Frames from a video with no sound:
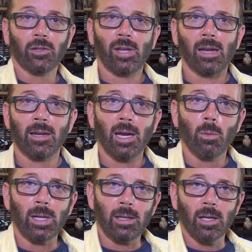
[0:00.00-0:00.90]
a sad day
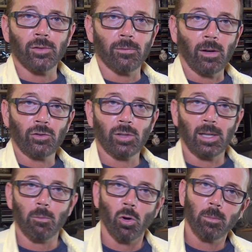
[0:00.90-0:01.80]
when he doesn't function
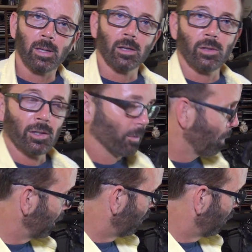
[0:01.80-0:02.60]
anymore because he is a pretty